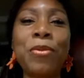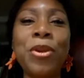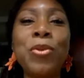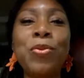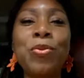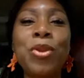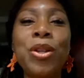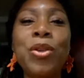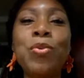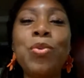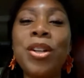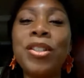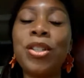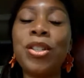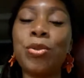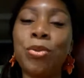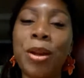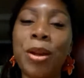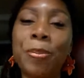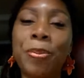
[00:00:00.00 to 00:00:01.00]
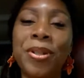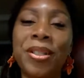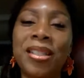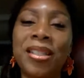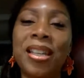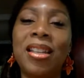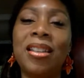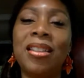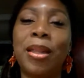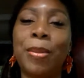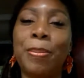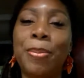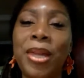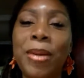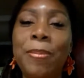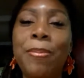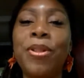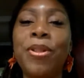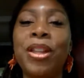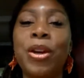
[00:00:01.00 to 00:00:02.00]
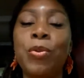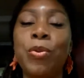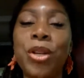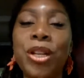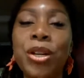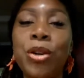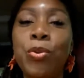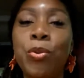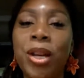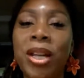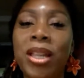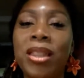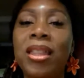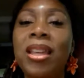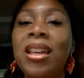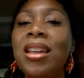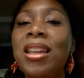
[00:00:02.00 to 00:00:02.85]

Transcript: We want to represent the people that we are with